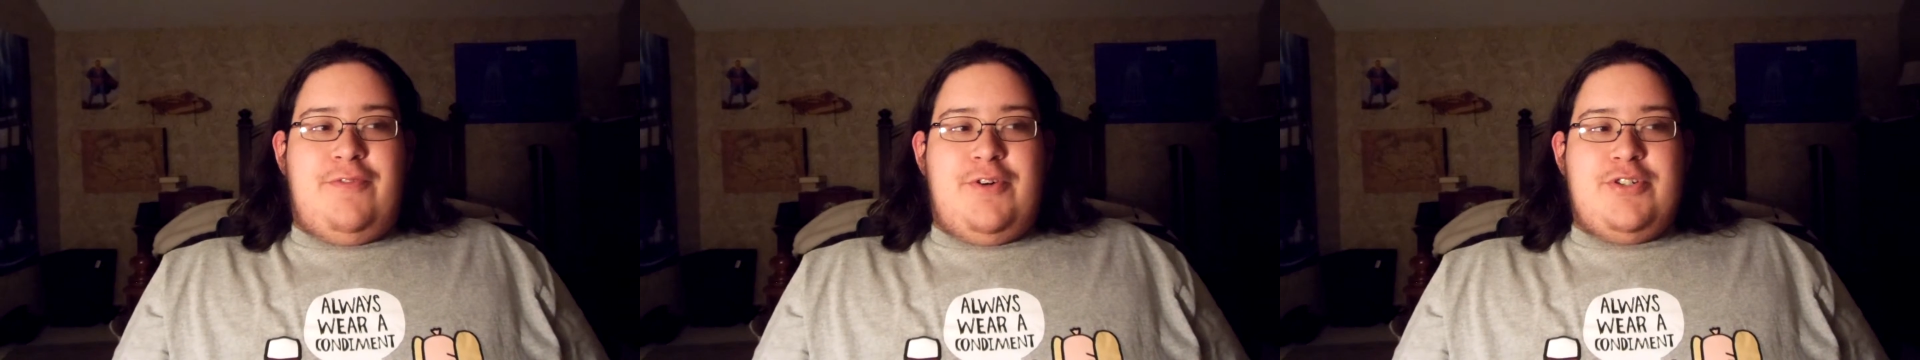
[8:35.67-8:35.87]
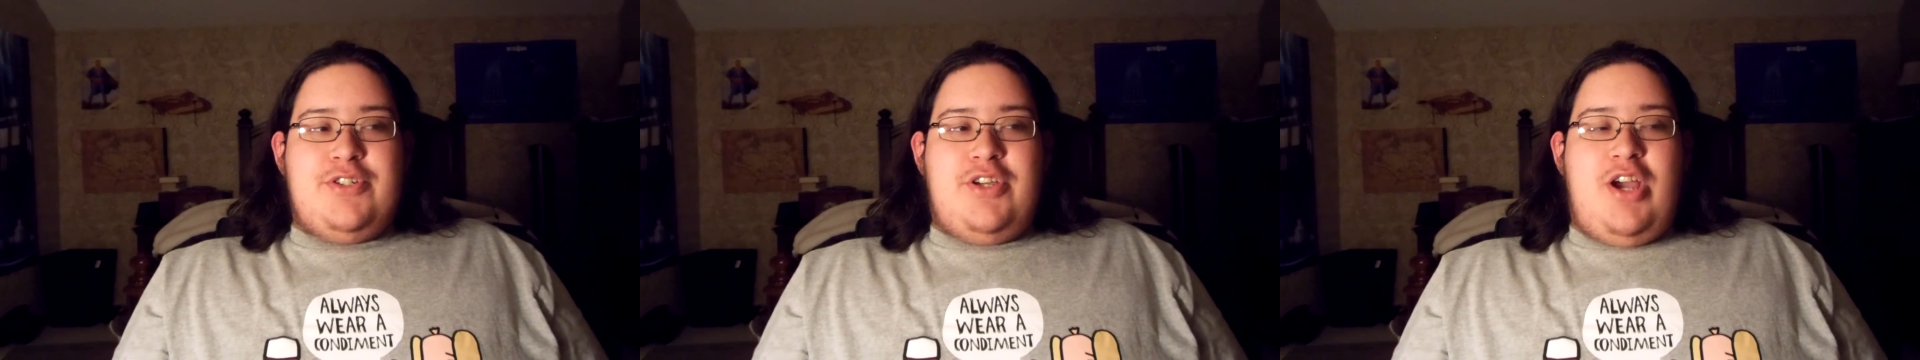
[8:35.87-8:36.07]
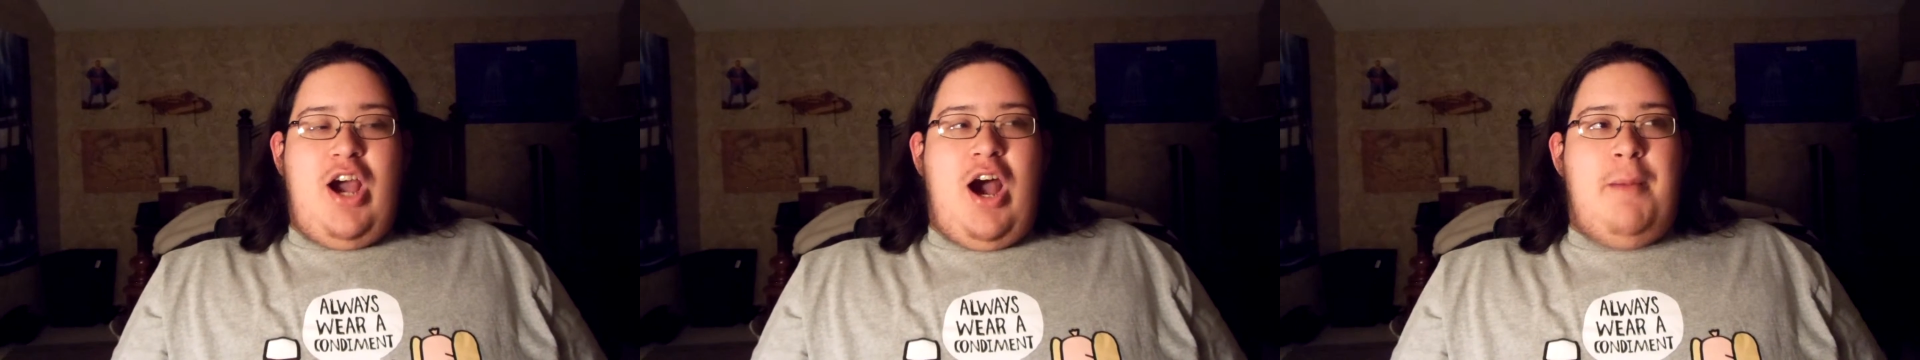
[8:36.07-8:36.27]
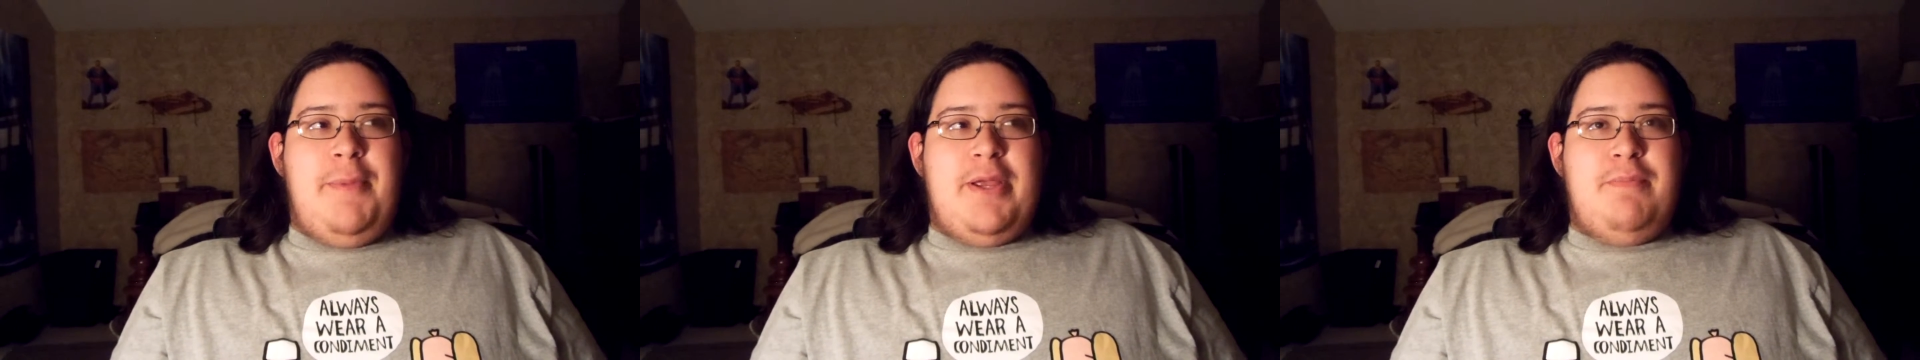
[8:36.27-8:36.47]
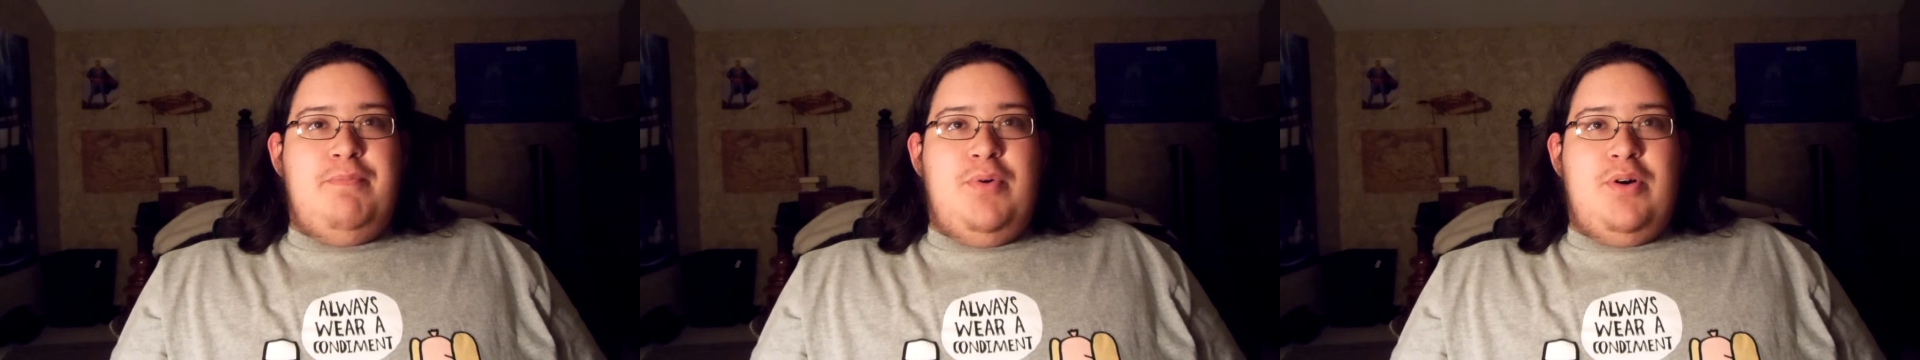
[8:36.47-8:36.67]
first
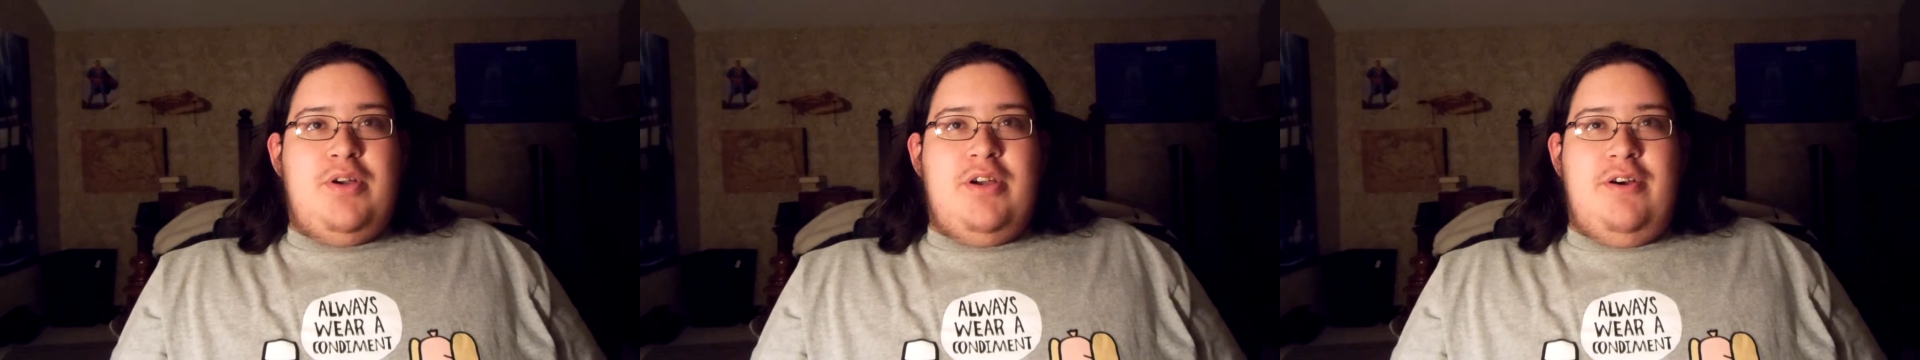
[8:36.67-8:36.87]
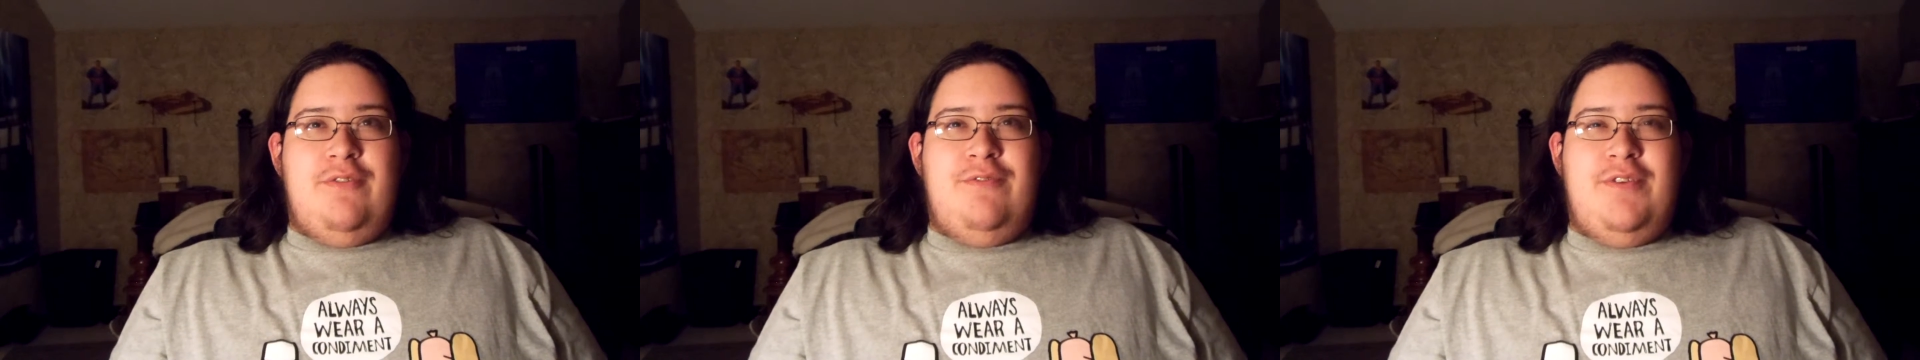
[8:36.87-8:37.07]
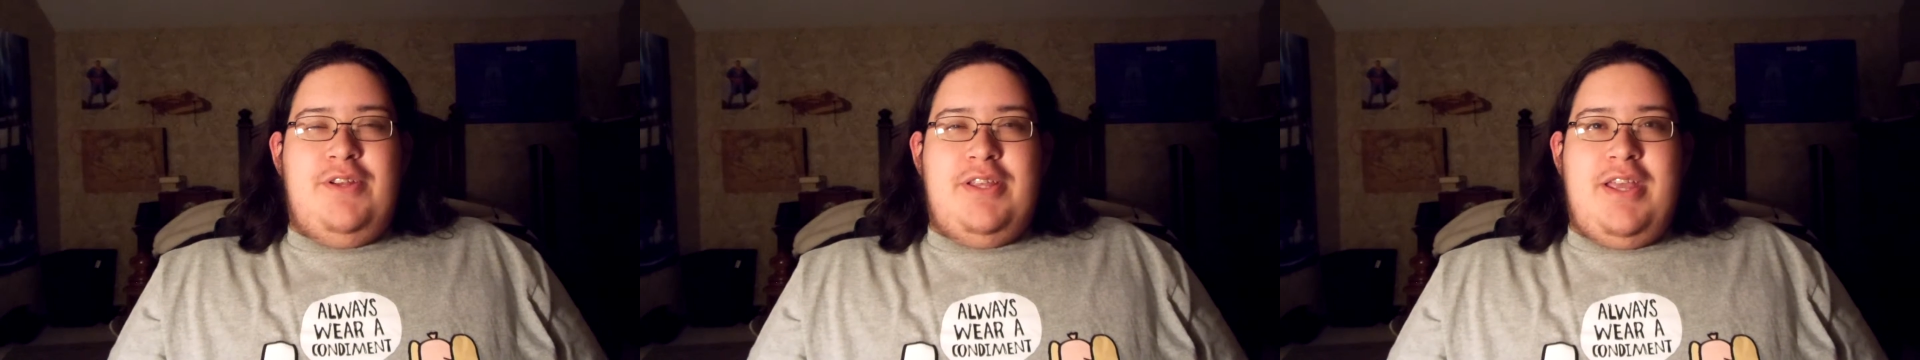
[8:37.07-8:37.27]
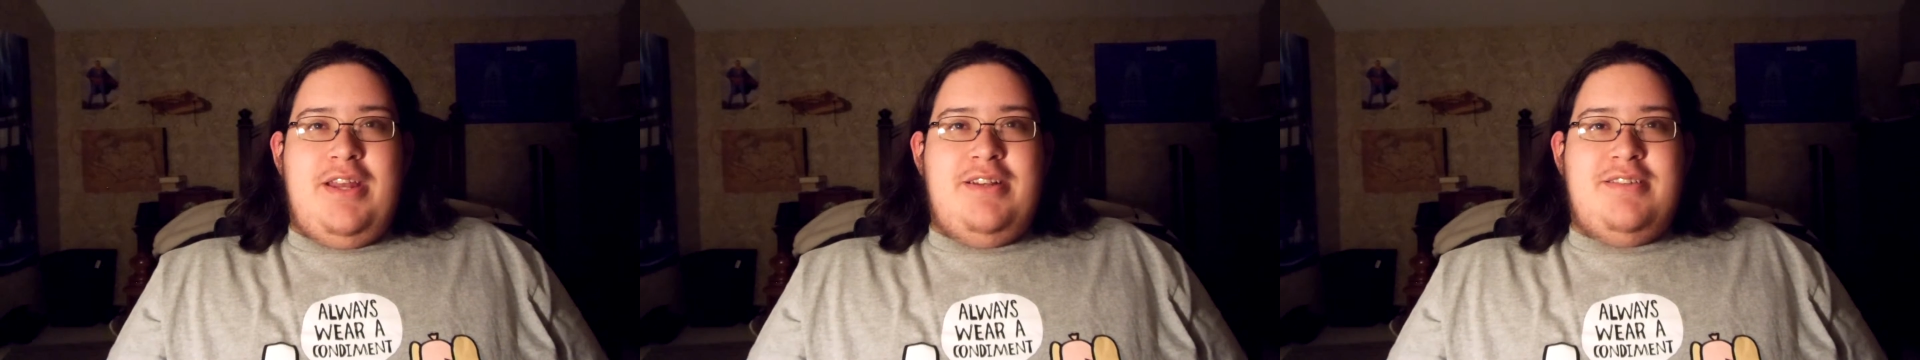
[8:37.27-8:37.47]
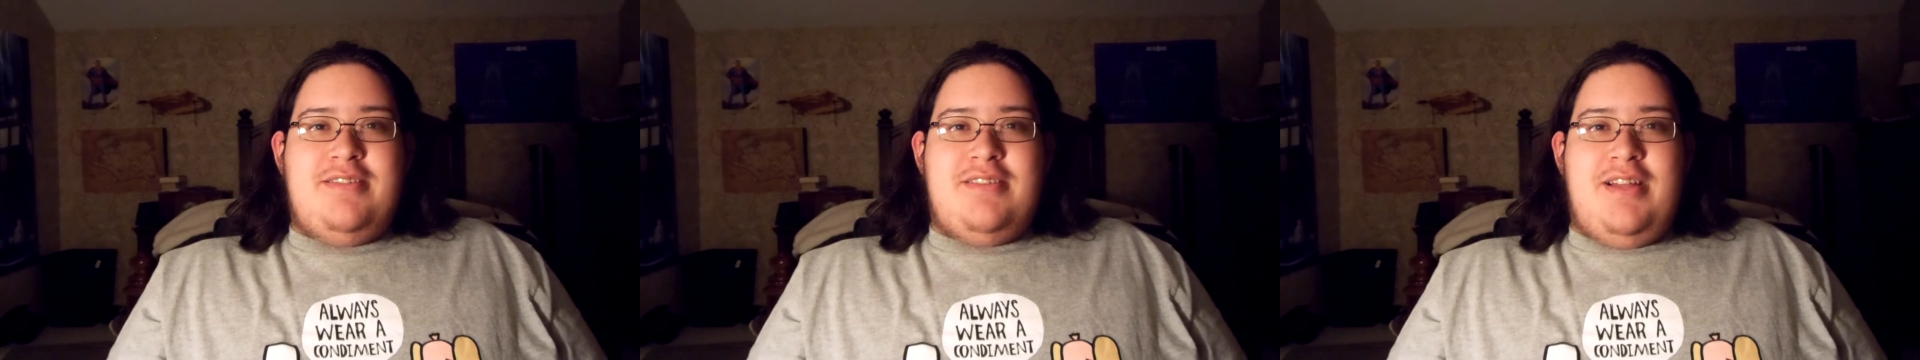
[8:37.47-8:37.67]
comic book
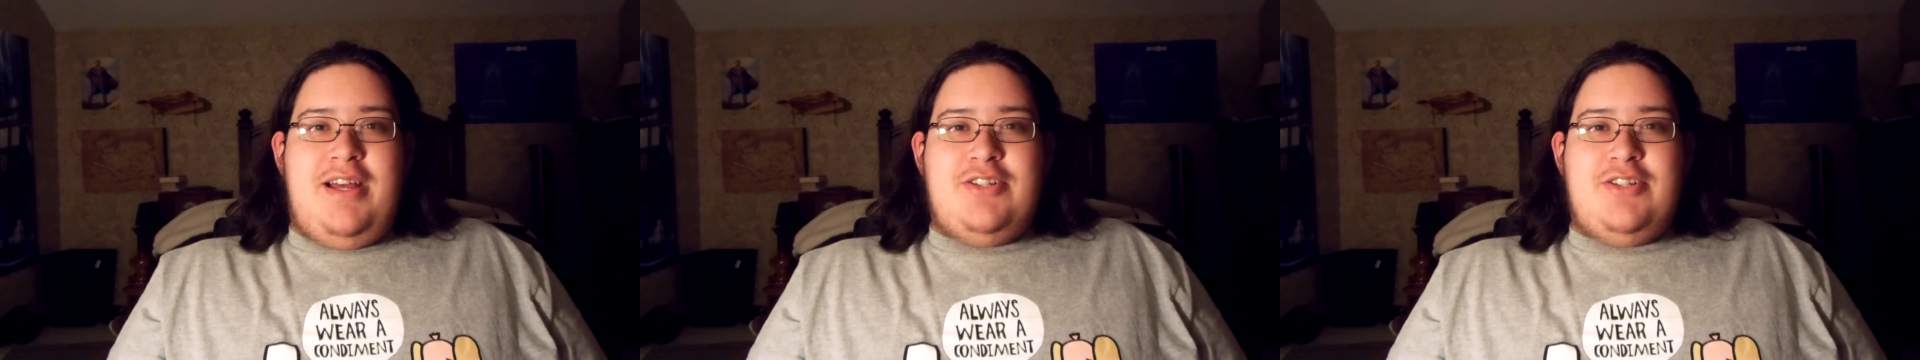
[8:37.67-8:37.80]
affiliated